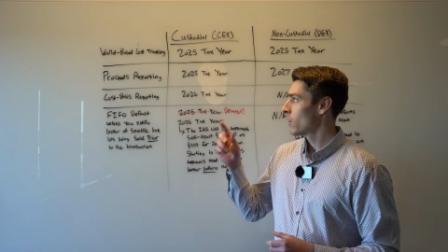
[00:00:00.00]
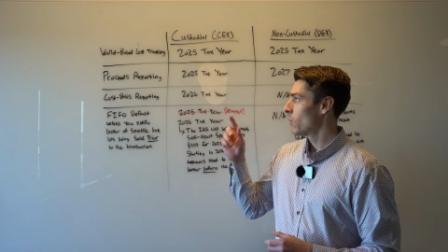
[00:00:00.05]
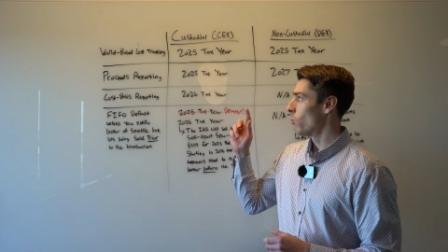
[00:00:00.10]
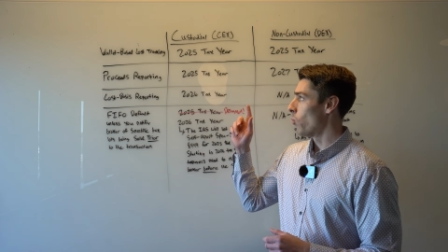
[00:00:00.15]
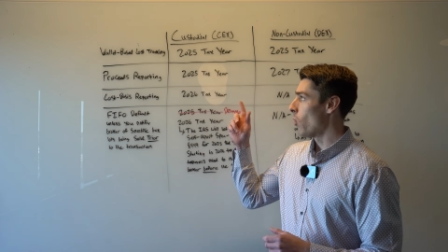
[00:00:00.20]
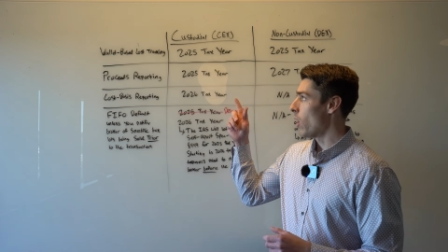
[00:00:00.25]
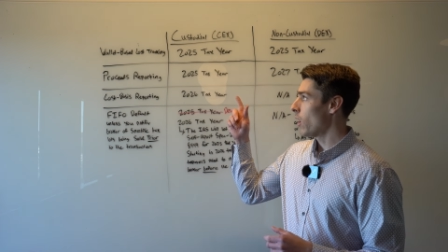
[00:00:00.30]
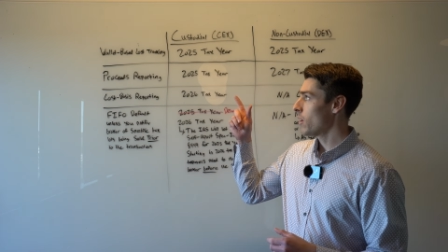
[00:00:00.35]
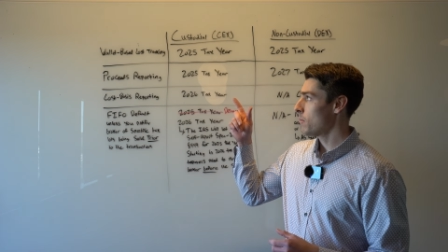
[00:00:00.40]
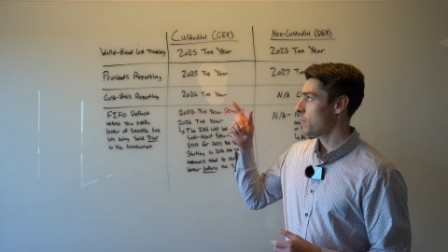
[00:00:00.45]

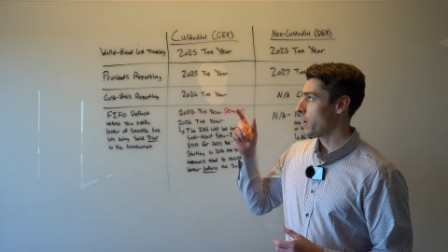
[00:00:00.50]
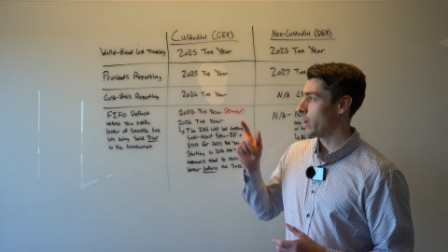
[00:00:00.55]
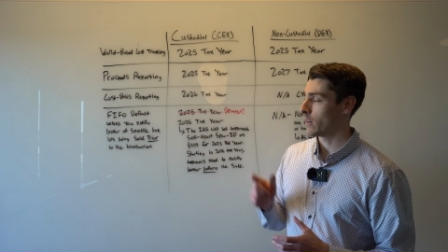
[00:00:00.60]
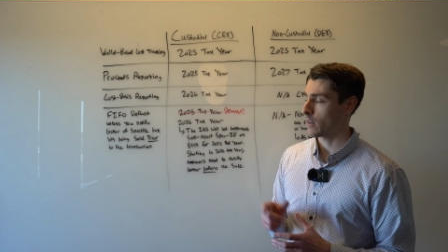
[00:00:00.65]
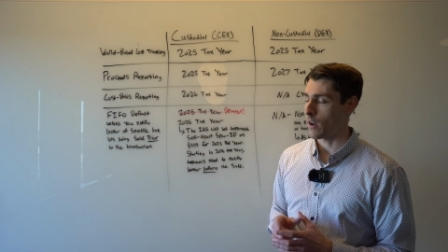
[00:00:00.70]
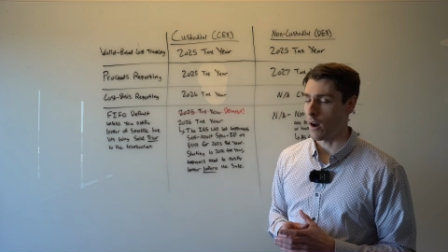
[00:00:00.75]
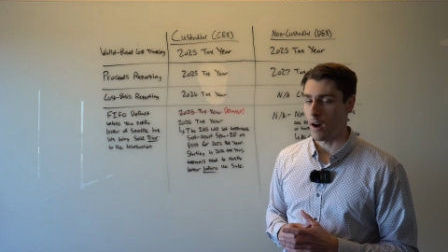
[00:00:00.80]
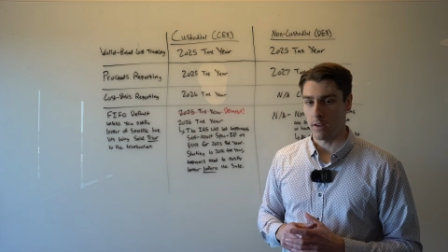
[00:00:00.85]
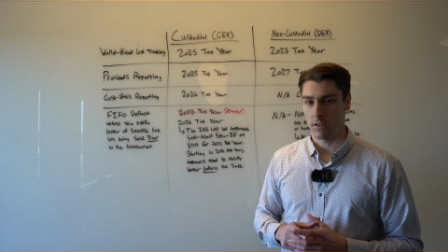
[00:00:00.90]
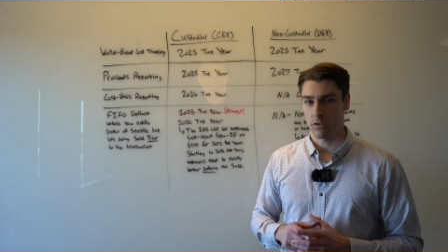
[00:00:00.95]
Wallet-based
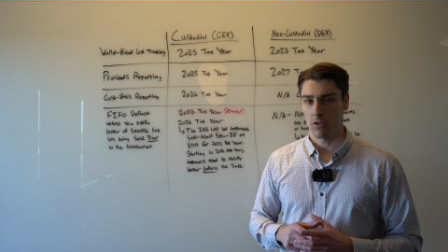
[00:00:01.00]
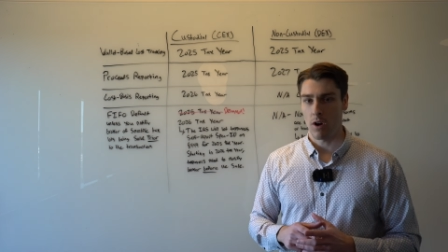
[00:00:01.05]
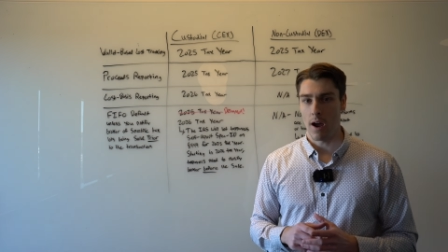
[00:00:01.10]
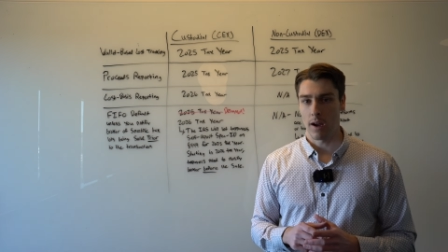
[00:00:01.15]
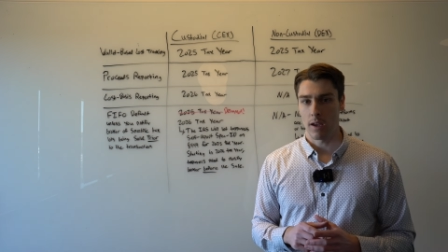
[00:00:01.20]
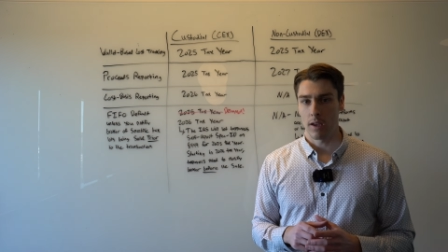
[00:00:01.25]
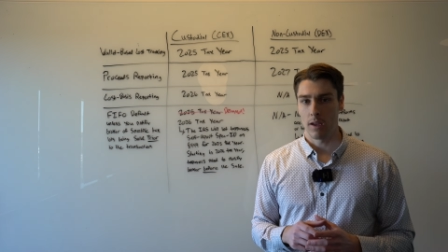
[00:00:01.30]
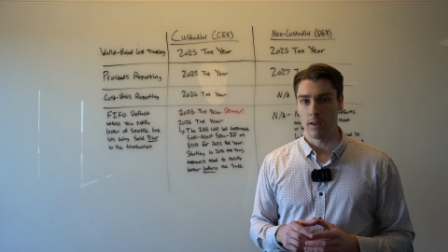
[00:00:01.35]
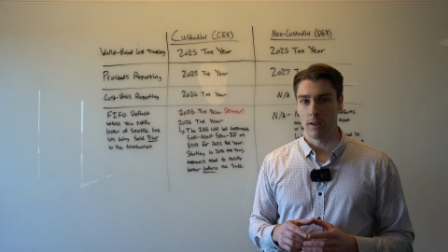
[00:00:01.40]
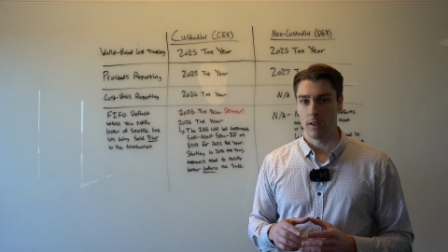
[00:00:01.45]
cost
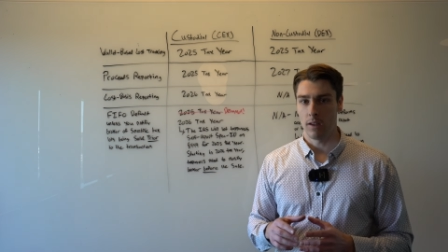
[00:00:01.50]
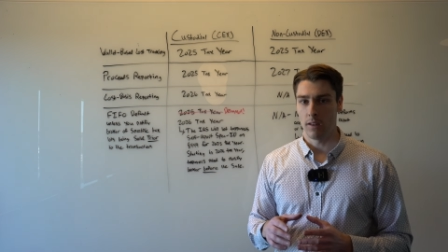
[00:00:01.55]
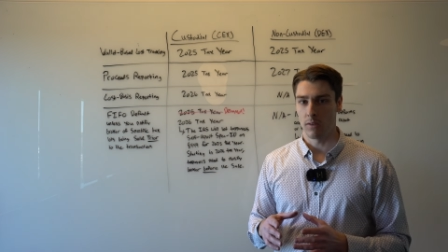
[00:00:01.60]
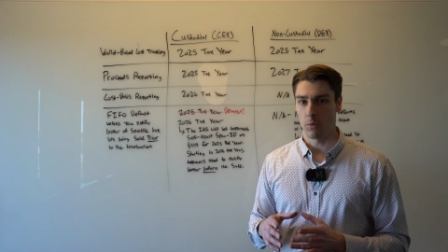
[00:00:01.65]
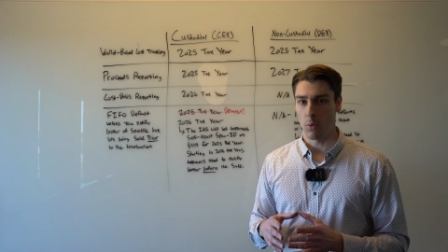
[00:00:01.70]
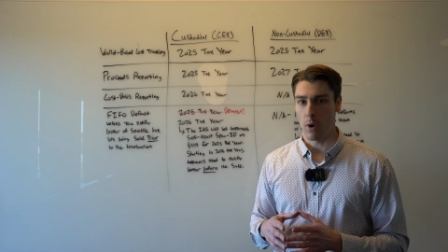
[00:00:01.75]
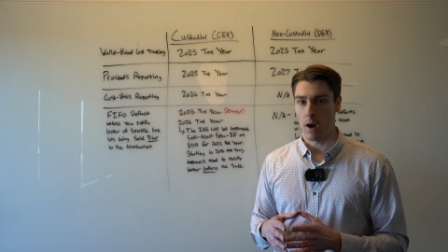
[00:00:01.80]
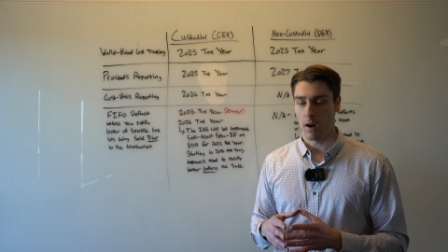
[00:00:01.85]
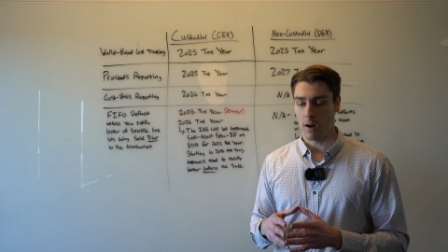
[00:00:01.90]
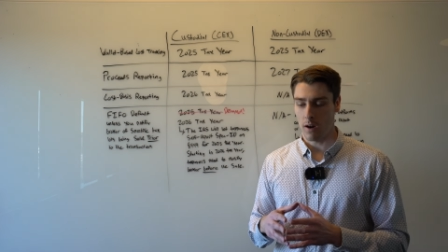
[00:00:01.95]
tracking is
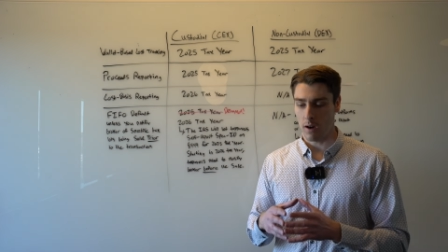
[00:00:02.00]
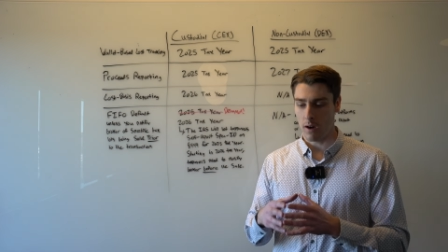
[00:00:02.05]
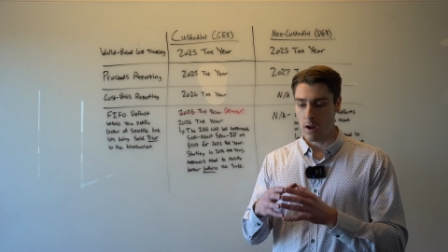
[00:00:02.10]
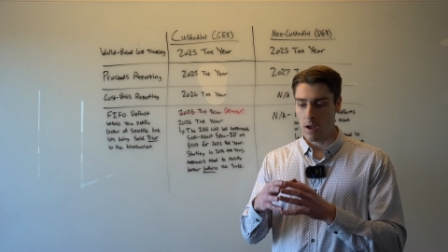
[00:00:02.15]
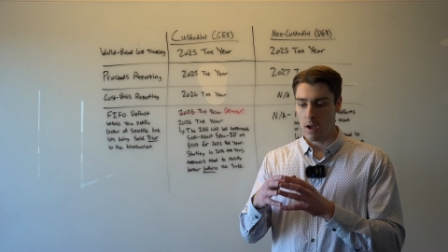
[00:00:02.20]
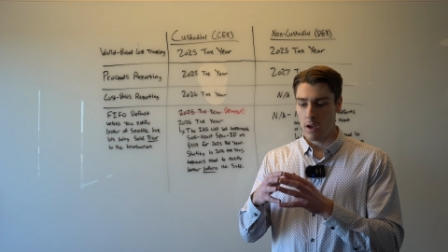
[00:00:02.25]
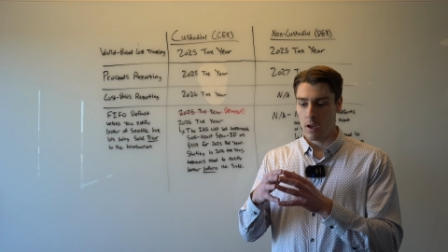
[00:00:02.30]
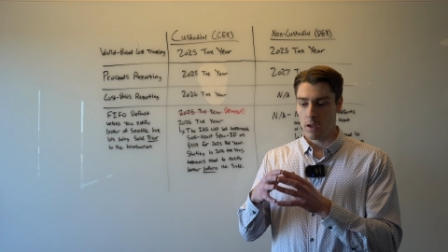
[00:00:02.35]
where